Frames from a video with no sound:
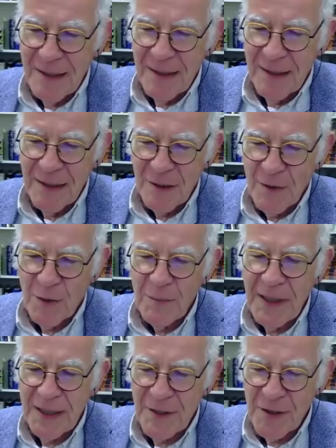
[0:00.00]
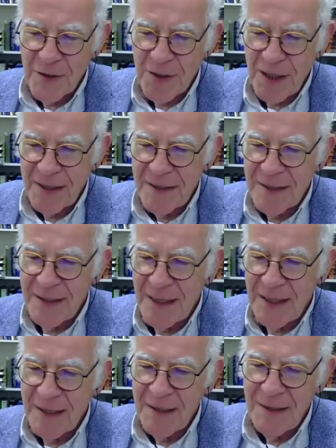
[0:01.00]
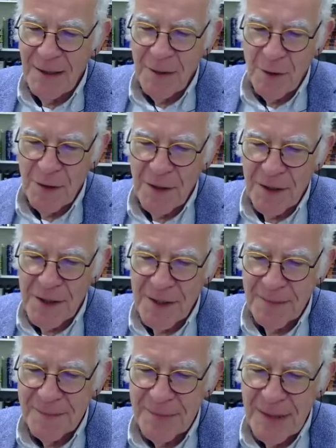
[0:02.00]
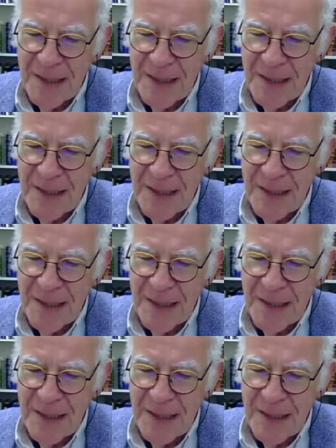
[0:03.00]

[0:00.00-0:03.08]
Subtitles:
a complex society than others.